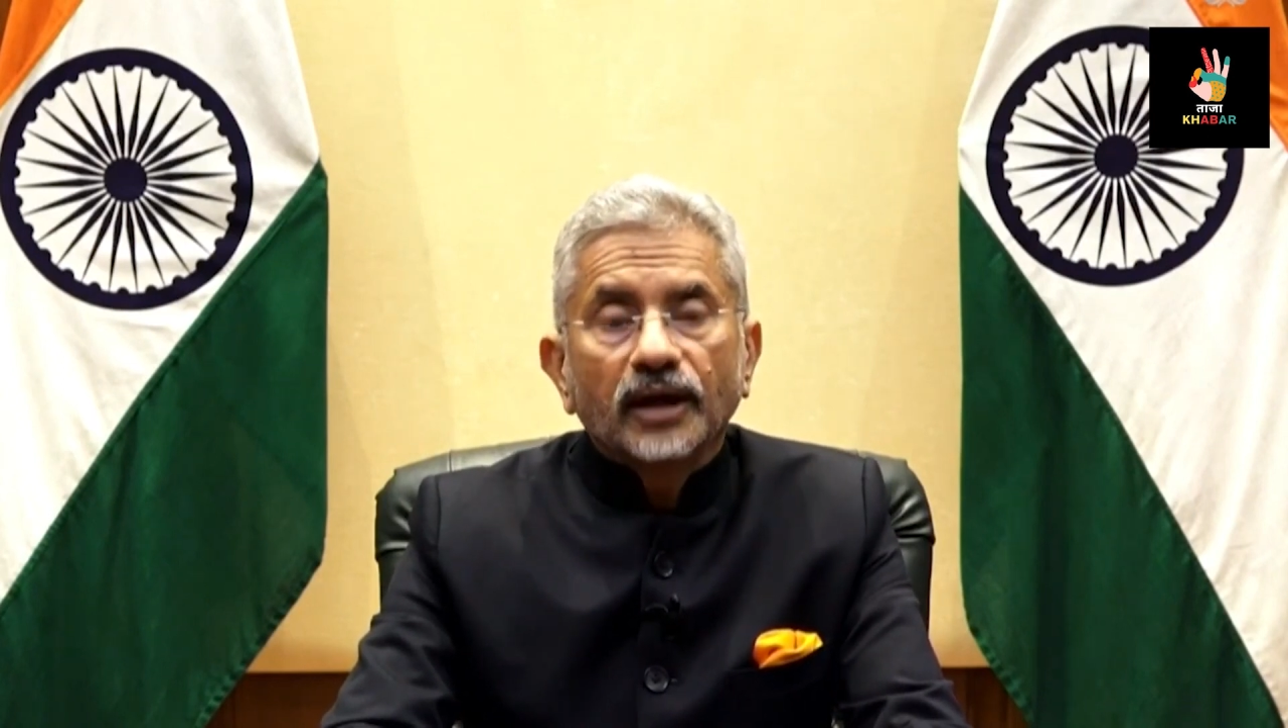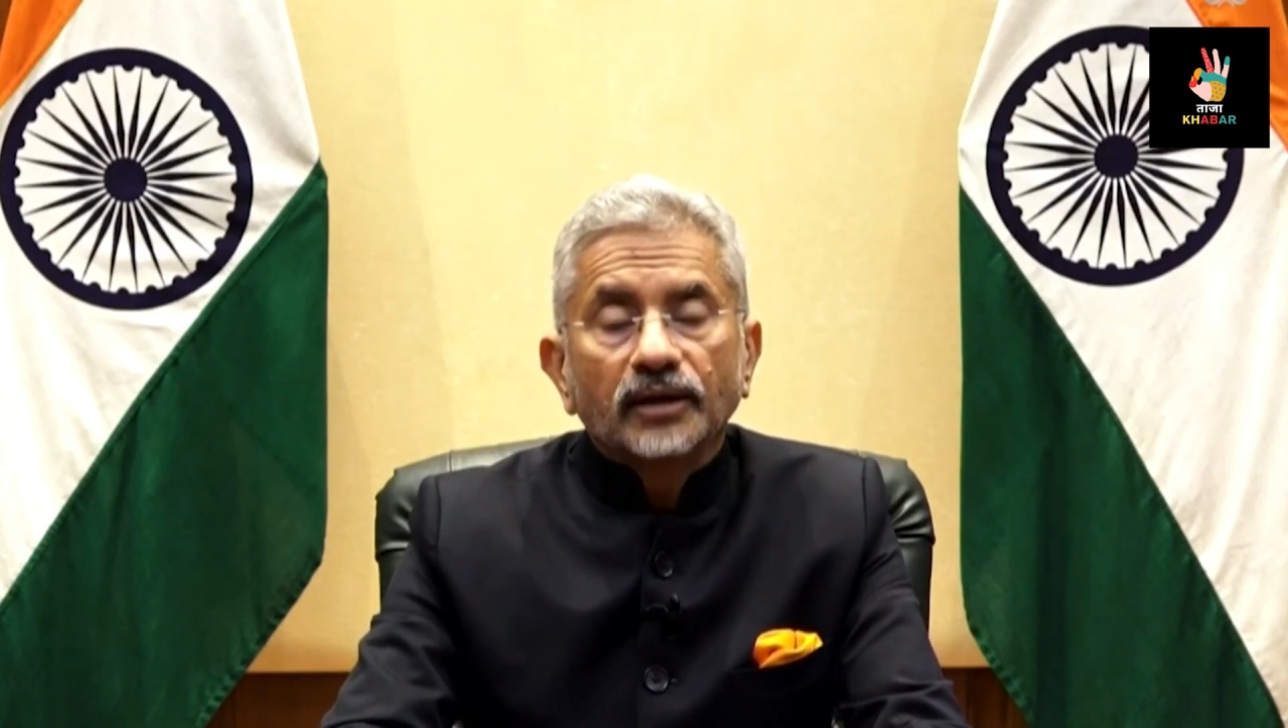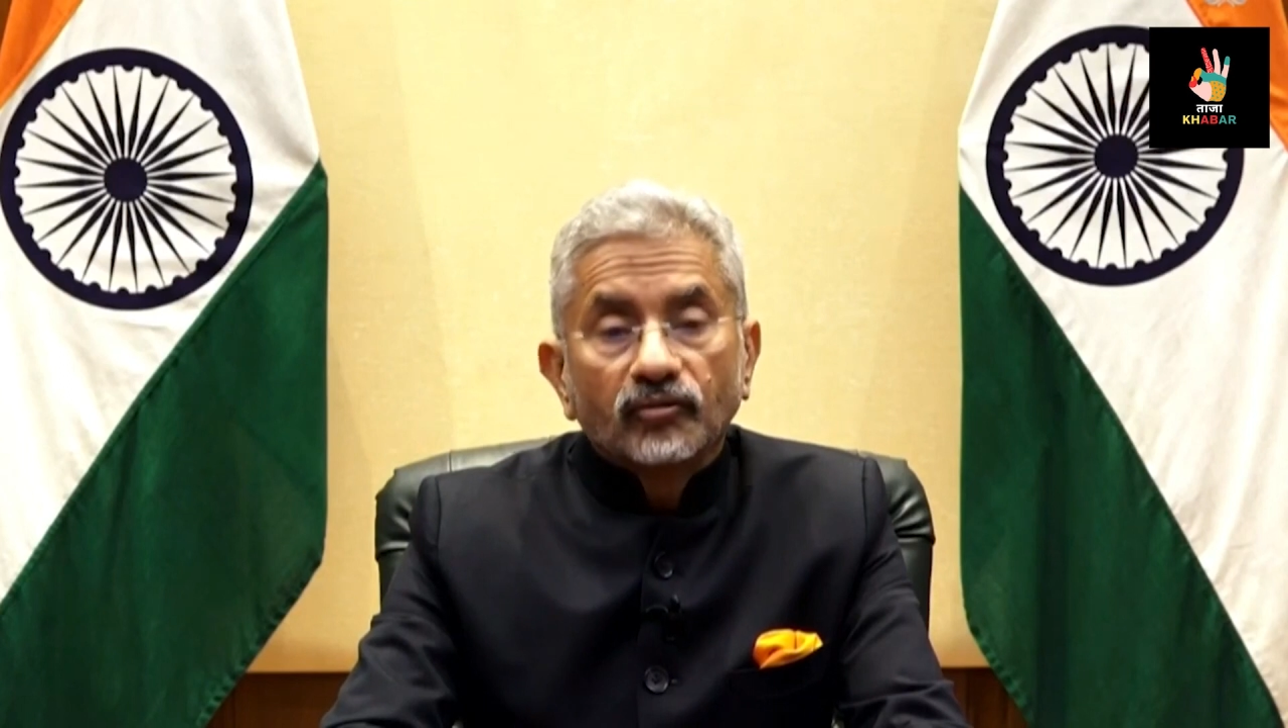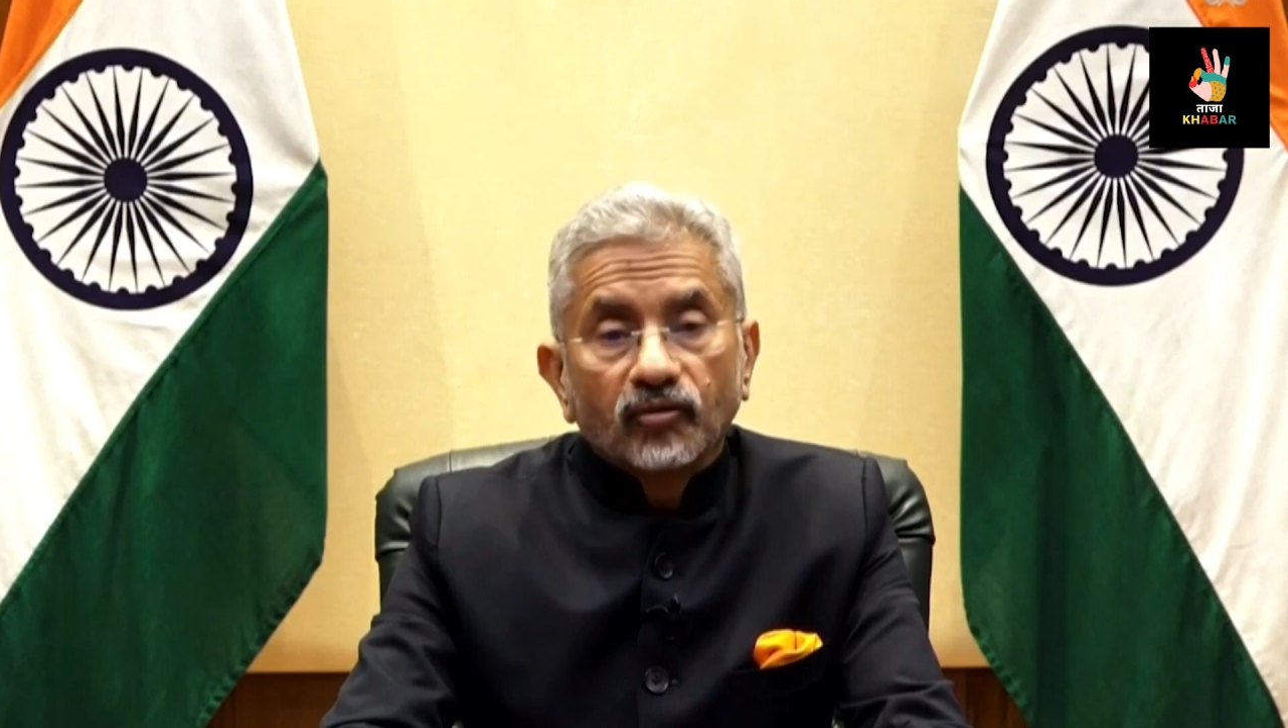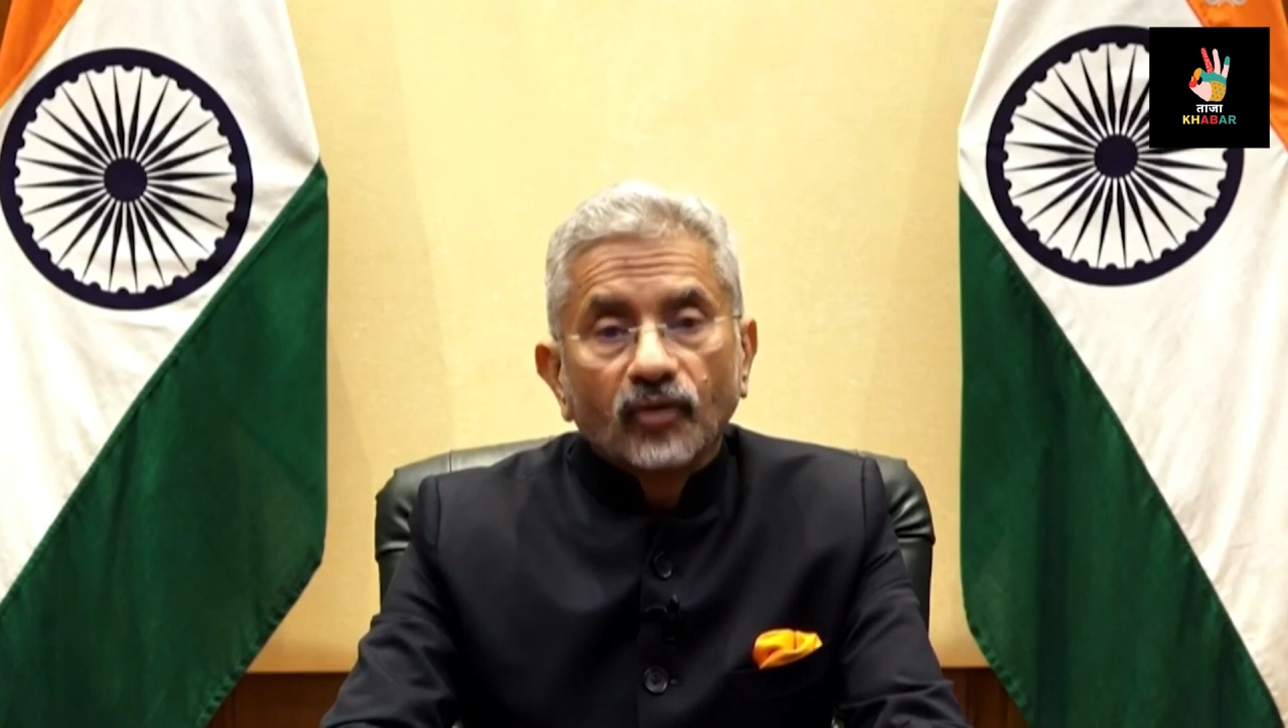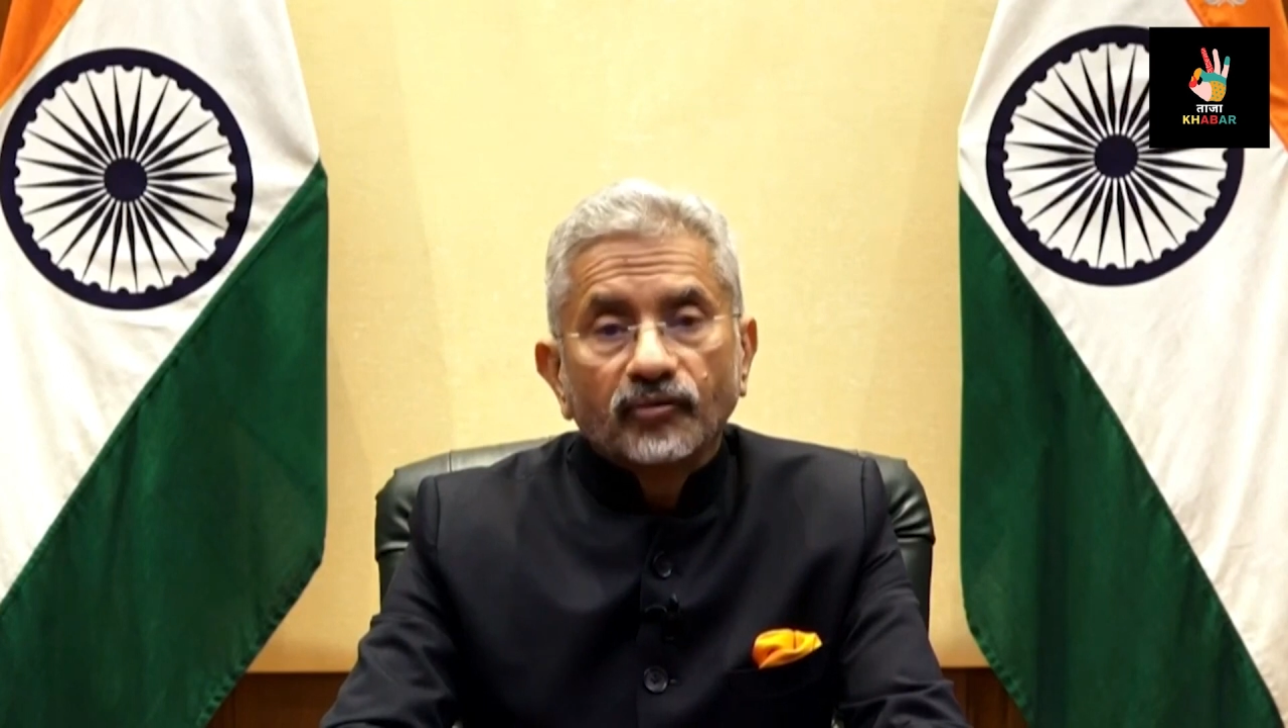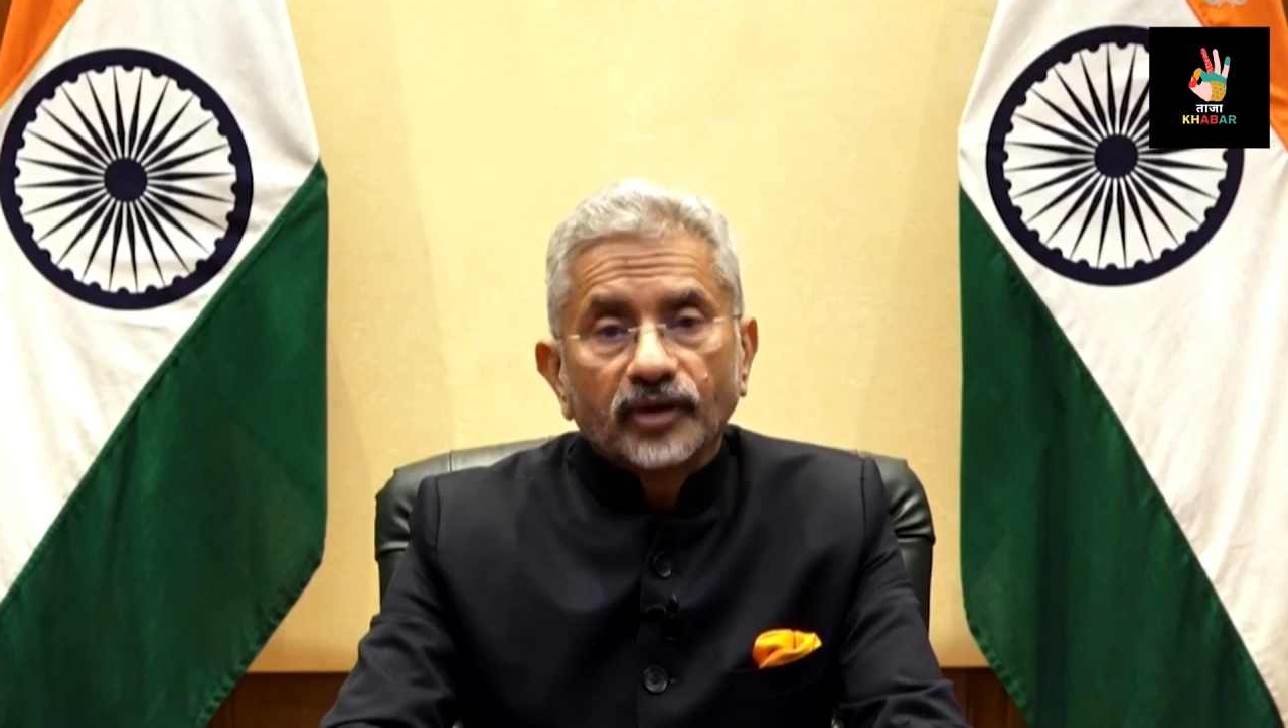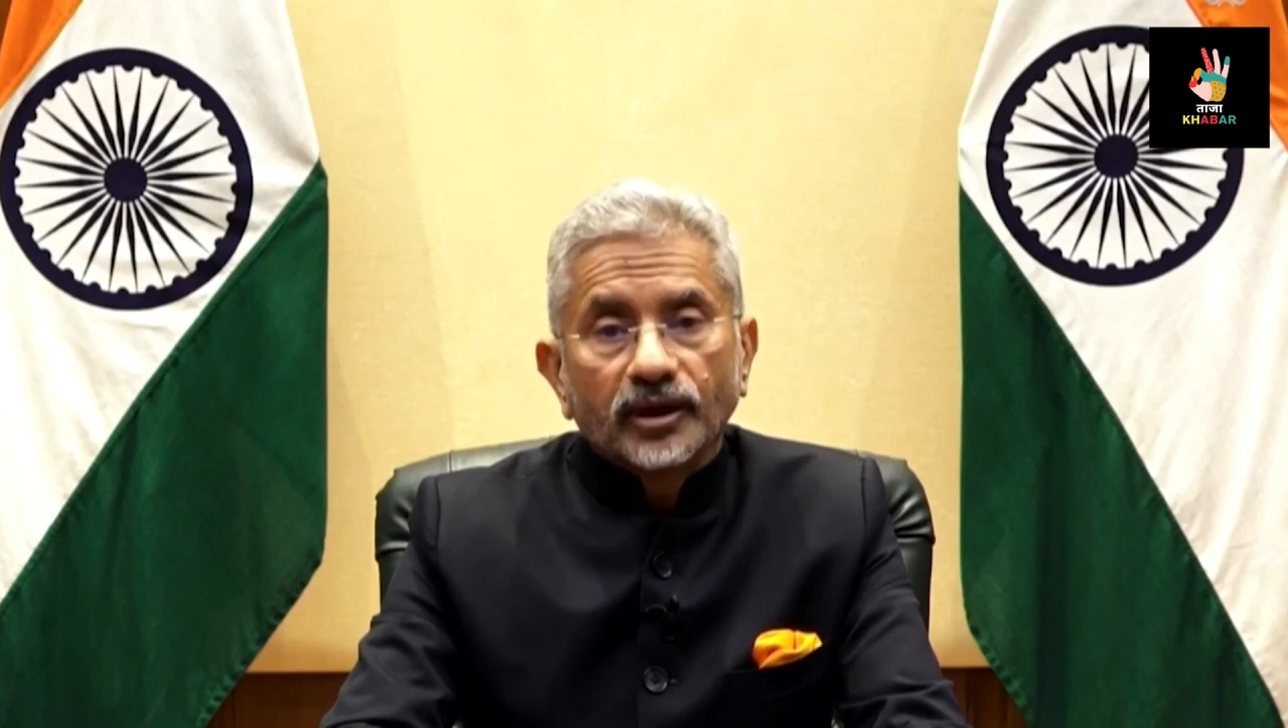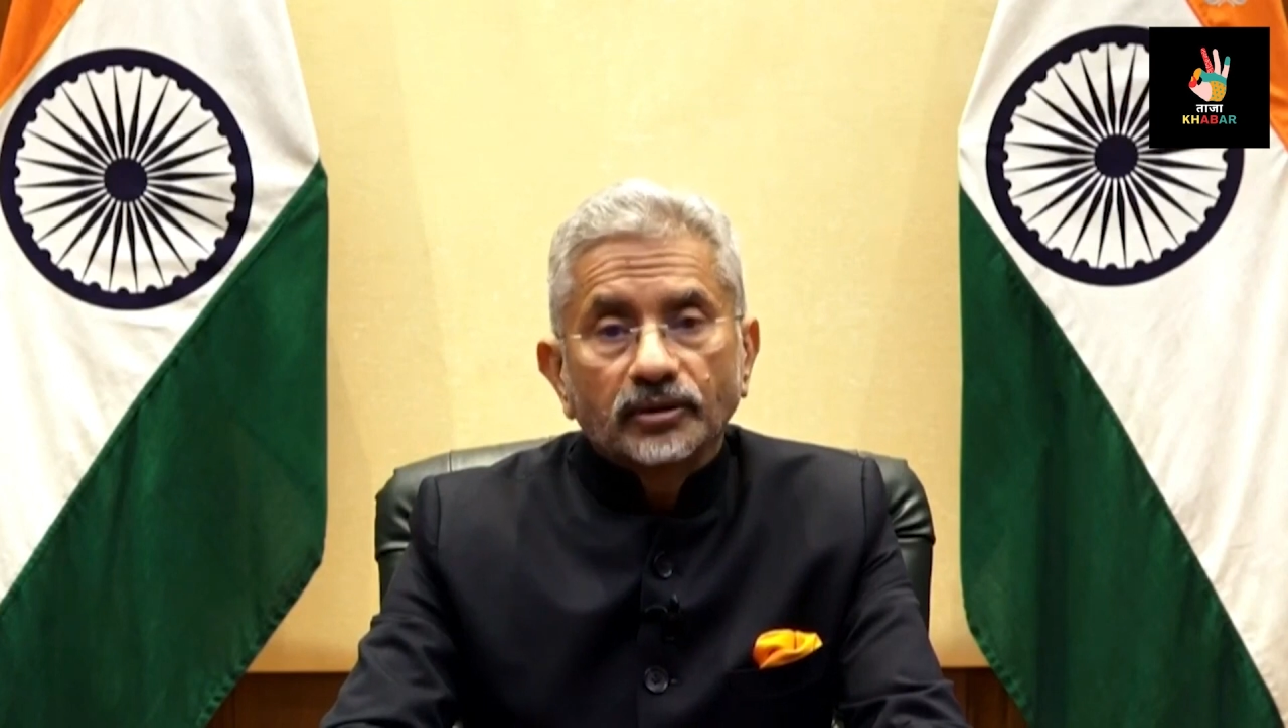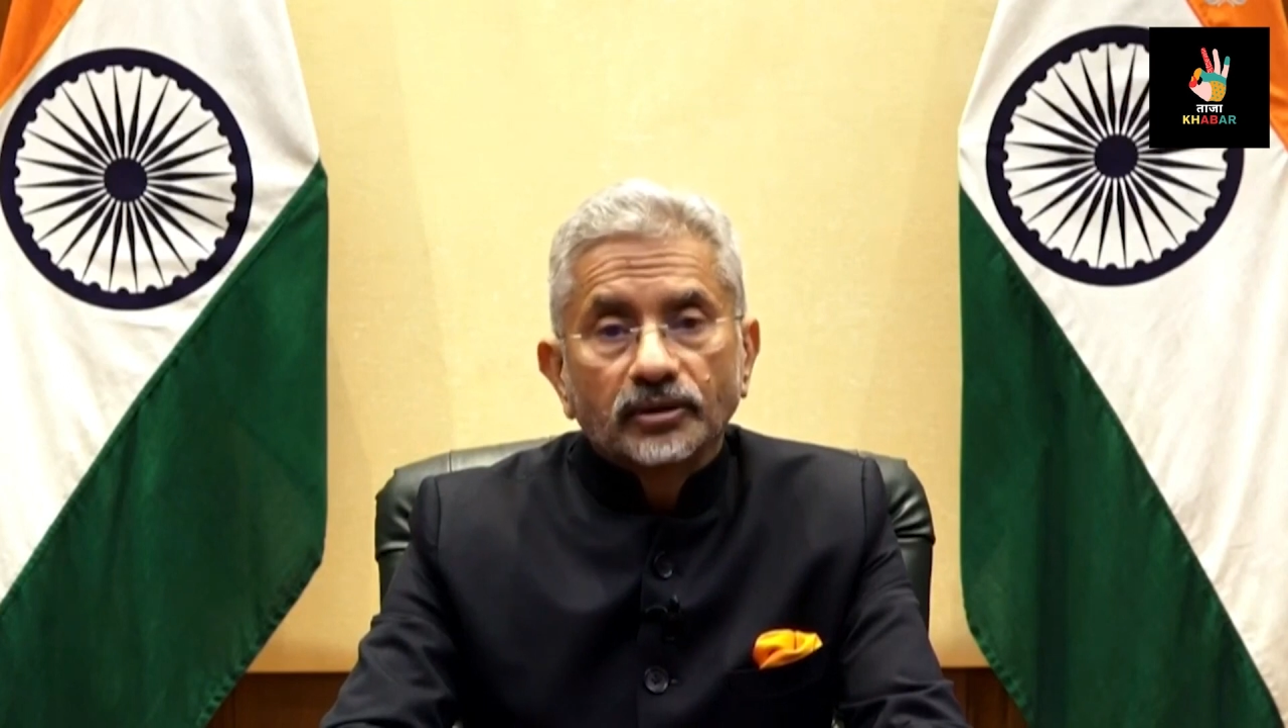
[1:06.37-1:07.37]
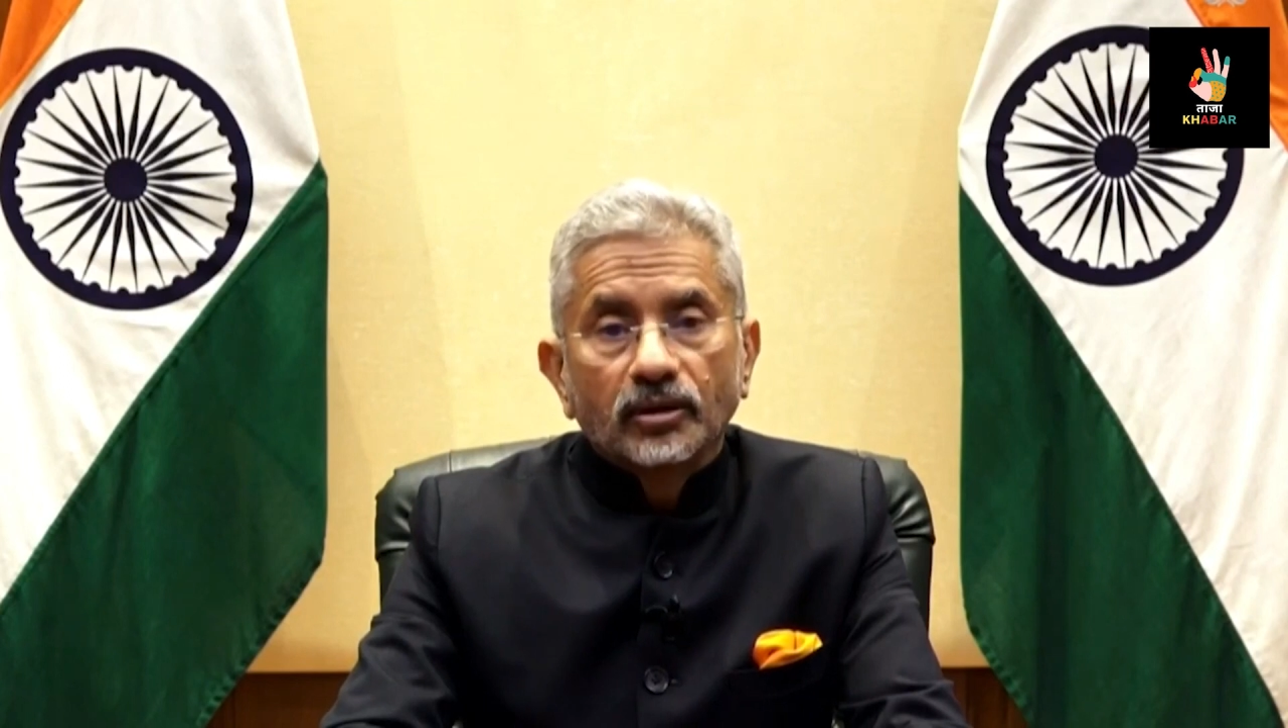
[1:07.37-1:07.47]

at the forefront